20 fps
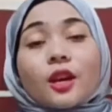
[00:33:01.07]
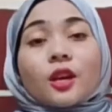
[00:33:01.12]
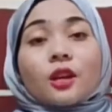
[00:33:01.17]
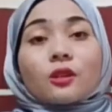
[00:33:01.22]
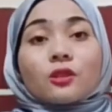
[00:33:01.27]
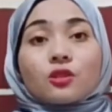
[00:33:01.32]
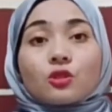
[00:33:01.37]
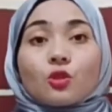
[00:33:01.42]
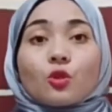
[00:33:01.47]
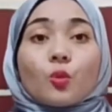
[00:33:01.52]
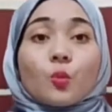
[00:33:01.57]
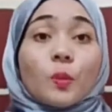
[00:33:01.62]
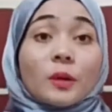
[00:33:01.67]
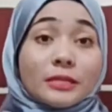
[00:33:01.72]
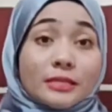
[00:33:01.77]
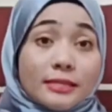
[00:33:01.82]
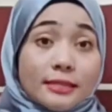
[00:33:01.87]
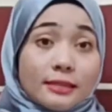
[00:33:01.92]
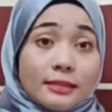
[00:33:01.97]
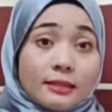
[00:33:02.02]
So
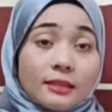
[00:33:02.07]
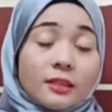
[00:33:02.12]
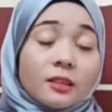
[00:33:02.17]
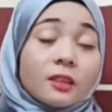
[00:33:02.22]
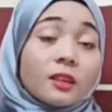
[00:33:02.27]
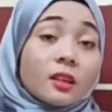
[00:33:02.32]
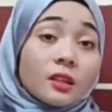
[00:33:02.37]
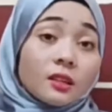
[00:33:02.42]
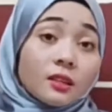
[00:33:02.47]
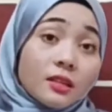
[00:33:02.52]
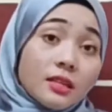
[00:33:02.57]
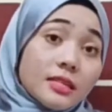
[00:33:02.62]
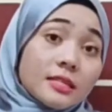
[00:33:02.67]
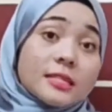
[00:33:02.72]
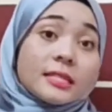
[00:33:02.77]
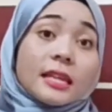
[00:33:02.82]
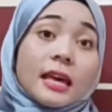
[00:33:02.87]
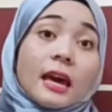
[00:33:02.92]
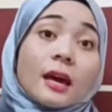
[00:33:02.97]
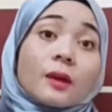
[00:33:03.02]
basically, in this
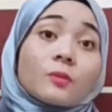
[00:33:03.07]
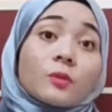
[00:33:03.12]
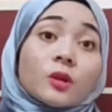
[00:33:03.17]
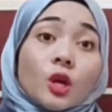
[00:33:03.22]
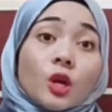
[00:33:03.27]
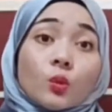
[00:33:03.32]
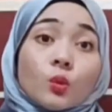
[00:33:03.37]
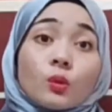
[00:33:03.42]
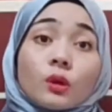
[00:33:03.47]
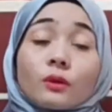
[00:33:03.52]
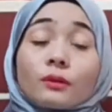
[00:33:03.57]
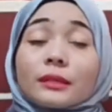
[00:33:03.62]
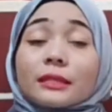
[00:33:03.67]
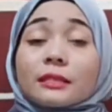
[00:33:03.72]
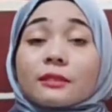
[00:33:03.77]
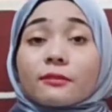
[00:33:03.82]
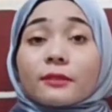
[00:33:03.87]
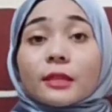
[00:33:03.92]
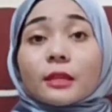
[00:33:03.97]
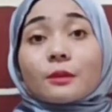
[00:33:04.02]
step, we will
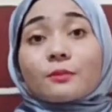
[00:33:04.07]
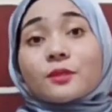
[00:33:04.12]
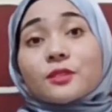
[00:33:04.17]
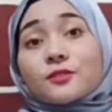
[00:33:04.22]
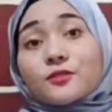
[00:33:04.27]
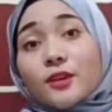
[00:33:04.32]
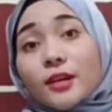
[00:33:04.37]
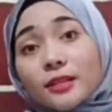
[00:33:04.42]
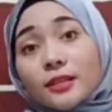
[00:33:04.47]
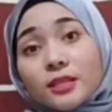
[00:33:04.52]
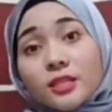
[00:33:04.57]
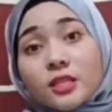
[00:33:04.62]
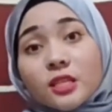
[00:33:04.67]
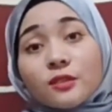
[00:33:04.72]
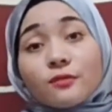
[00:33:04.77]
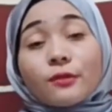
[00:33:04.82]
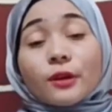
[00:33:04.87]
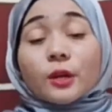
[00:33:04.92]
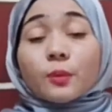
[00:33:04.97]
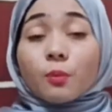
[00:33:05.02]
develop the strategy
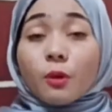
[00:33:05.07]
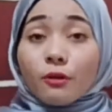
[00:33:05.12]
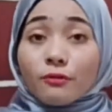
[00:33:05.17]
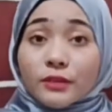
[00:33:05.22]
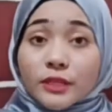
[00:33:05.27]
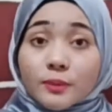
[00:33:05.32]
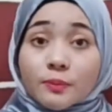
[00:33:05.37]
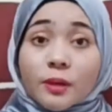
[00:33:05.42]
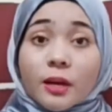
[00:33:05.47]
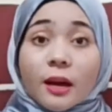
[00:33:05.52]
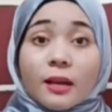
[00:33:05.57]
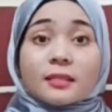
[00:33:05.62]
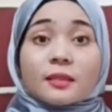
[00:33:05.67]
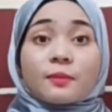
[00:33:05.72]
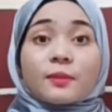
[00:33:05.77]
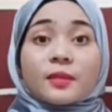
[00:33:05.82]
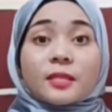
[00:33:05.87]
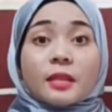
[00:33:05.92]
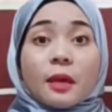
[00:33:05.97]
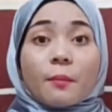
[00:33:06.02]
for the profitable customer
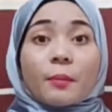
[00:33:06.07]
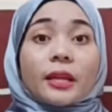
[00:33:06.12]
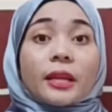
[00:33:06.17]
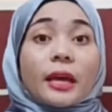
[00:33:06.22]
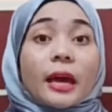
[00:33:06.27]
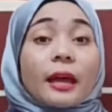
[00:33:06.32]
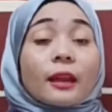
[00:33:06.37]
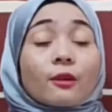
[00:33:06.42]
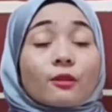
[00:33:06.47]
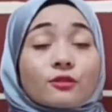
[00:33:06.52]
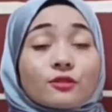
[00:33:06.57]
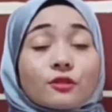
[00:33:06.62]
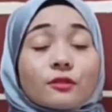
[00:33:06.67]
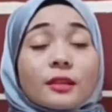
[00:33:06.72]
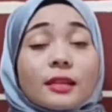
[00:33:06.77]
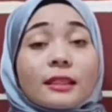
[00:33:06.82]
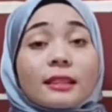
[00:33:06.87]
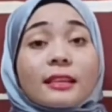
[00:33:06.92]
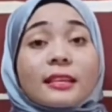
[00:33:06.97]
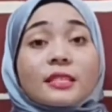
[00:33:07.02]
segment and also the
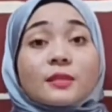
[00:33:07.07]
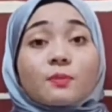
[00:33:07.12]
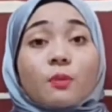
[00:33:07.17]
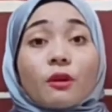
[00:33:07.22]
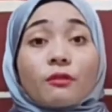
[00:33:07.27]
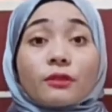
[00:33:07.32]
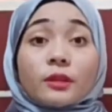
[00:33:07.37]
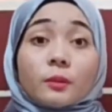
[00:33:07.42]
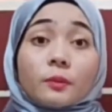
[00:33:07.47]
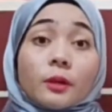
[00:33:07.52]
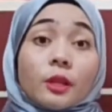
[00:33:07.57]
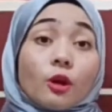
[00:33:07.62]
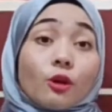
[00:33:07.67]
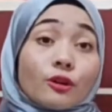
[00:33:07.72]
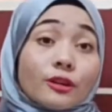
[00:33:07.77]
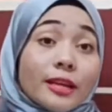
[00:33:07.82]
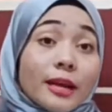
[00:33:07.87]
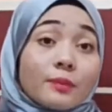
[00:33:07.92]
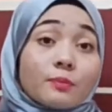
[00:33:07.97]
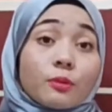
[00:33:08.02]
least profitable or
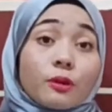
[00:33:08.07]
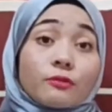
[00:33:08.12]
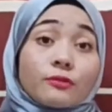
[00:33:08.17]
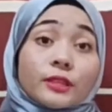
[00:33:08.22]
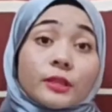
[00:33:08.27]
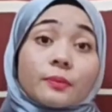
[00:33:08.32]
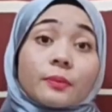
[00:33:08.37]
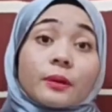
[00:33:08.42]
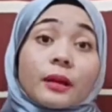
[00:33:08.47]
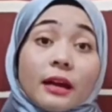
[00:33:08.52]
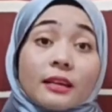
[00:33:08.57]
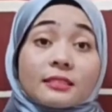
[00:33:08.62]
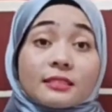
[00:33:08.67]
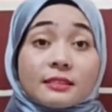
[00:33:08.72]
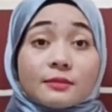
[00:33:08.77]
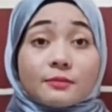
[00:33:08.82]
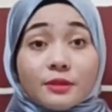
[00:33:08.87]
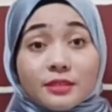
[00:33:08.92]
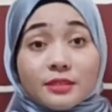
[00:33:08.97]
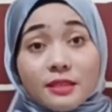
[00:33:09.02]
non-profitable
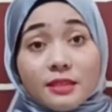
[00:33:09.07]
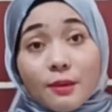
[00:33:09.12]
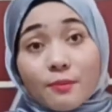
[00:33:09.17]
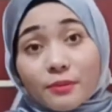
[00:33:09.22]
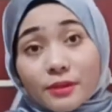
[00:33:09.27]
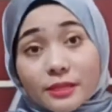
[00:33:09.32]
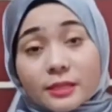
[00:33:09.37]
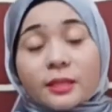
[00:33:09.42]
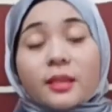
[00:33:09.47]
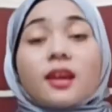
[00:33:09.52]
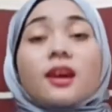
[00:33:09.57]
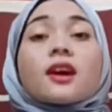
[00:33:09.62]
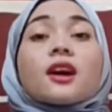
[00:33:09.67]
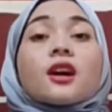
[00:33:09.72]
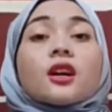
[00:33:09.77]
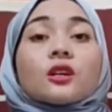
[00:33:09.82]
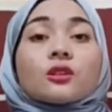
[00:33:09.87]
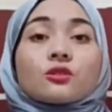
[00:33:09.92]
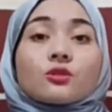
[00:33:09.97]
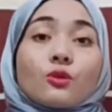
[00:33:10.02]
customer segment.
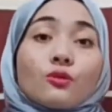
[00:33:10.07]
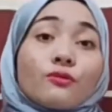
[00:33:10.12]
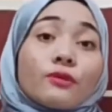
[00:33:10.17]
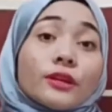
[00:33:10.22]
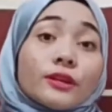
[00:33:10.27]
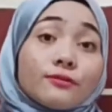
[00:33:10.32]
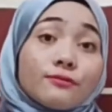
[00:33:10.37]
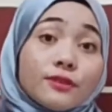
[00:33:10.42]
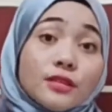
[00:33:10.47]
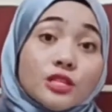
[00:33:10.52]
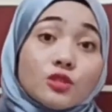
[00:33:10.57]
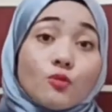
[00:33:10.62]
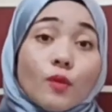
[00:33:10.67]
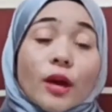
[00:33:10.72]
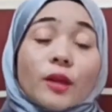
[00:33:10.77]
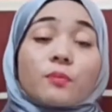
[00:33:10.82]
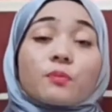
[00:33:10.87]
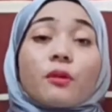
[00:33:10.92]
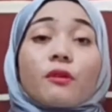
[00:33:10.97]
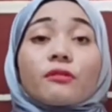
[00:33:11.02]
So for the first one,
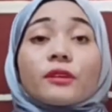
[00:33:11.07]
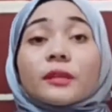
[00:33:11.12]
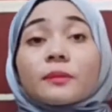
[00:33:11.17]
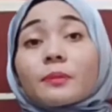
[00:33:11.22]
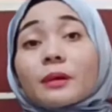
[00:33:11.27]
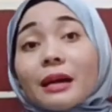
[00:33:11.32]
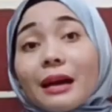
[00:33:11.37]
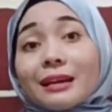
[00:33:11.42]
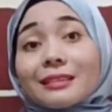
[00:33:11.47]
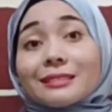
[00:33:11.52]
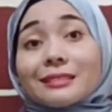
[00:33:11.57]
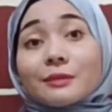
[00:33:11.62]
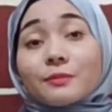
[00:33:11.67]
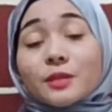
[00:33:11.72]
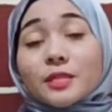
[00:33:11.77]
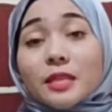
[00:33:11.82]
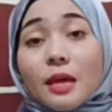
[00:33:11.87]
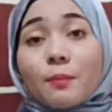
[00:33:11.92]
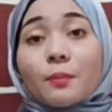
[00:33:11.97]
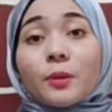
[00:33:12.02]
profitable customer
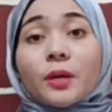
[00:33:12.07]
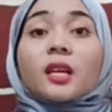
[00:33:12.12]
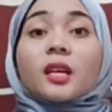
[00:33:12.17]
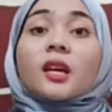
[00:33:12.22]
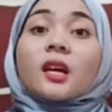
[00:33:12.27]
segment.